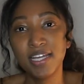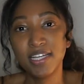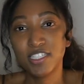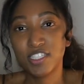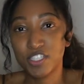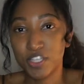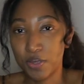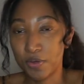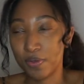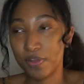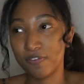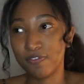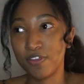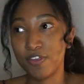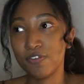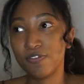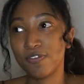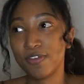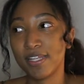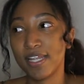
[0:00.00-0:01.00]
So if you
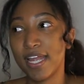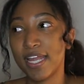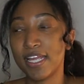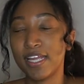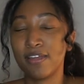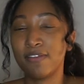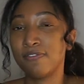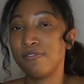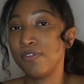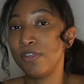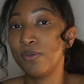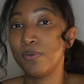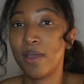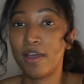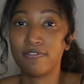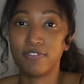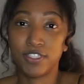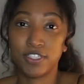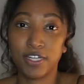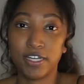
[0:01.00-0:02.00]
feel like if you
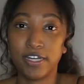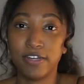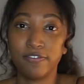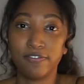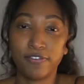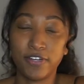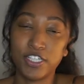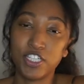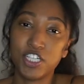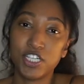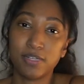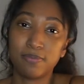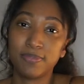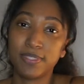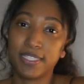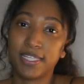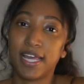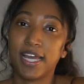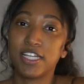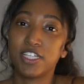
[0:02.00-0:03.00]
have certain friendships
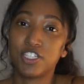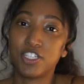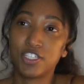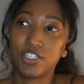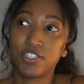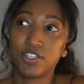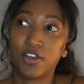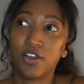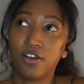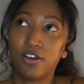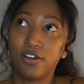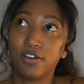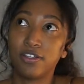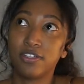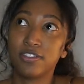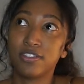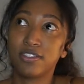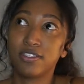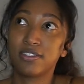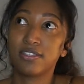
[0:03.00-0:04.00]
that just aren't
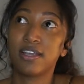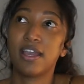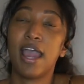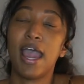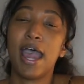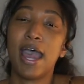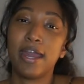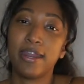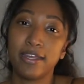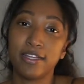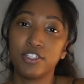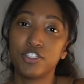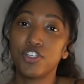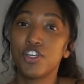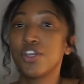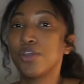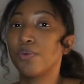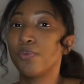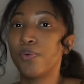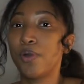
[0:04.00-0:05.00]
adding to
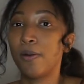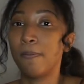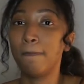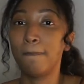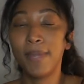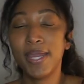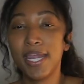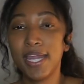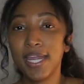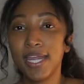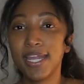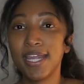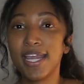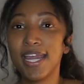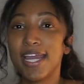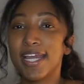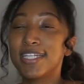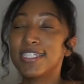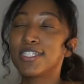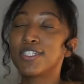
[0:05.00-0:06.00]
your well-being,
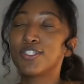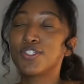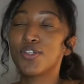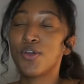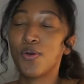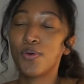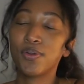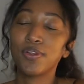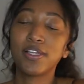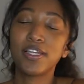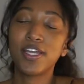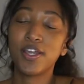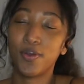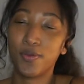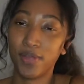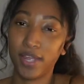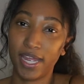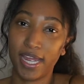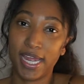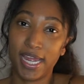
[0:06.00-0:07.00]
it's totally
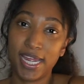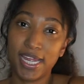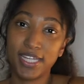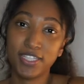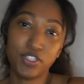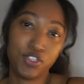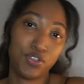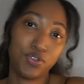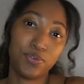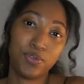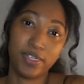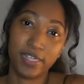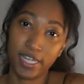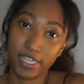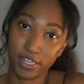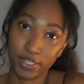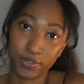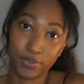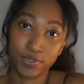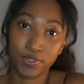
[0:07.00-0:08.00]
okay to
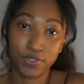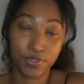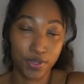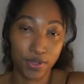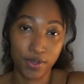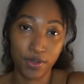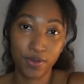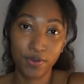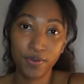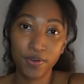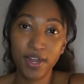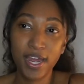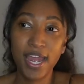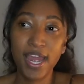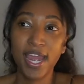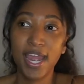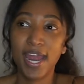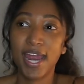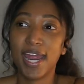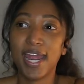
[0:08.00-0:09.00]
let those go.
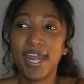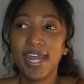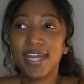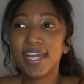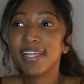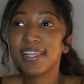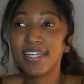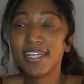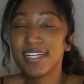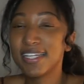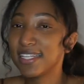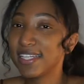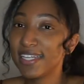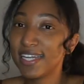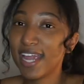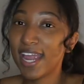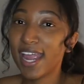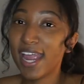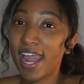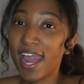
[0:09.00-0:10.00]
And at the end of the
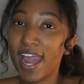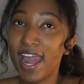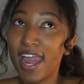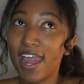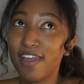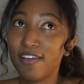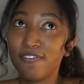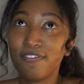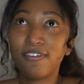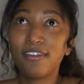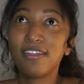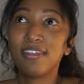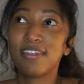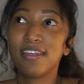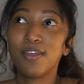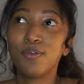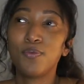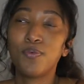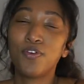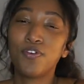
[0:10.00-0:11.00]
day,
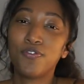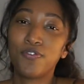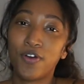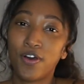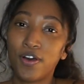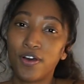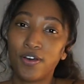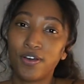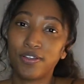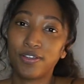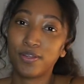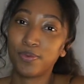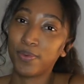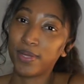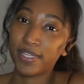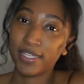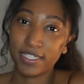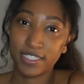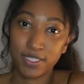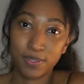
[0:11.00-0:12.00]
everything will fall the way
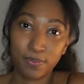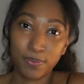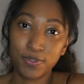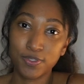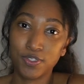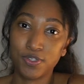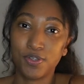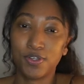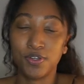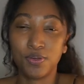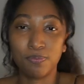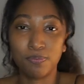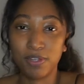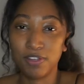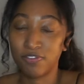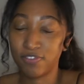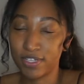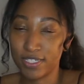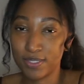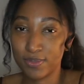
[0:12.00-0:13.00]
that it's supposed to. You'll be
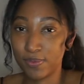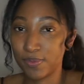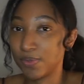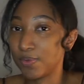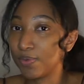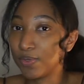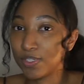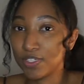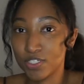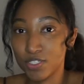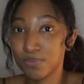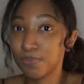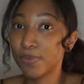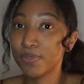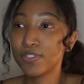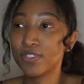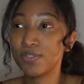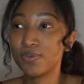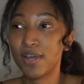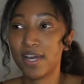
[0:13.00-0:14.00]
friends with who you're
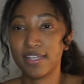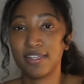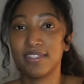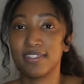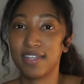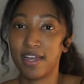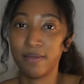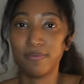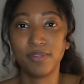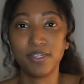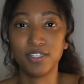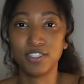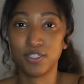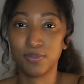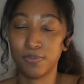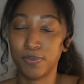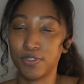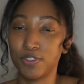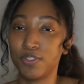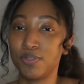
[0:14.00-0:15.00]
supposed to at the time that you're
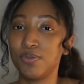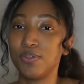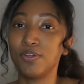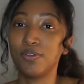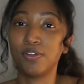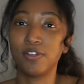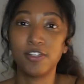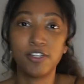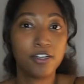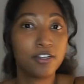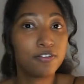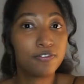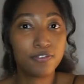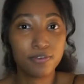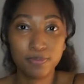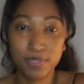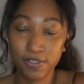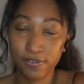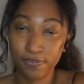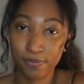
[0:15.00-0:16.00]
supposed to. You'll learn from
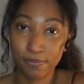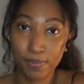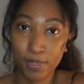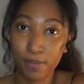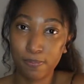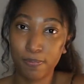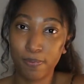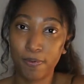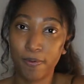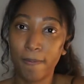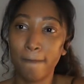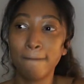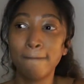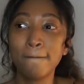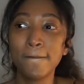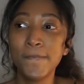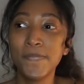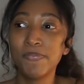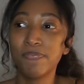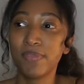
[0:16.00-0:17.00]
different people,
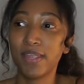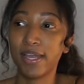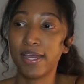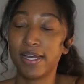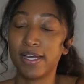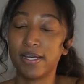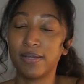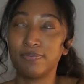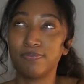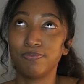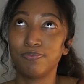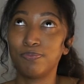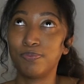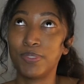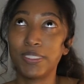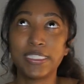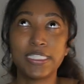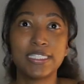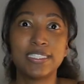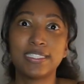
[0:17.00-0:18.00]

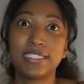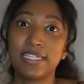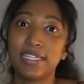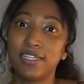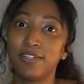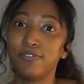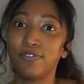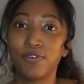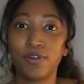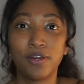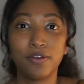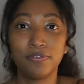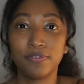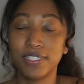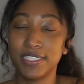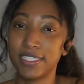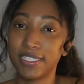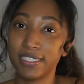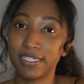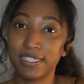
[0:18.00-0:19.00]
what they say, for a
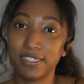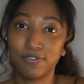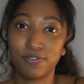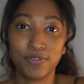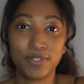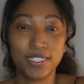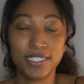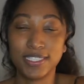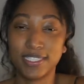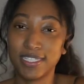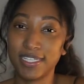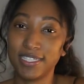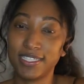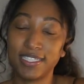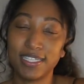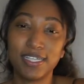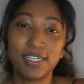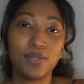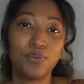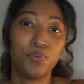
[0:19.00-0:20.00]
reason, for a
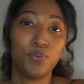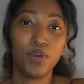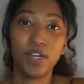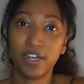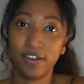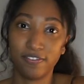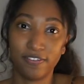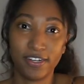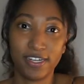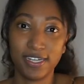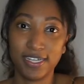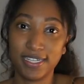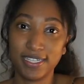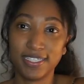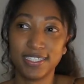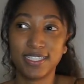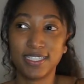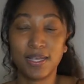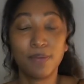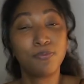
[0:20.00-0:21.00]
season, whatever it
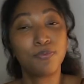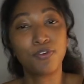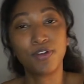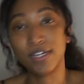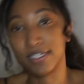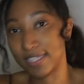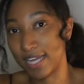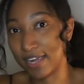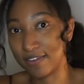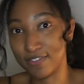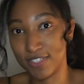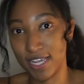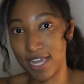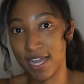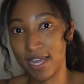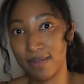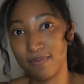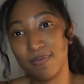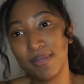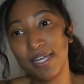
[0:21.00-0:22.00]
is, some for a
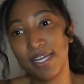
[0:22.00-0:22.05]
lifetime.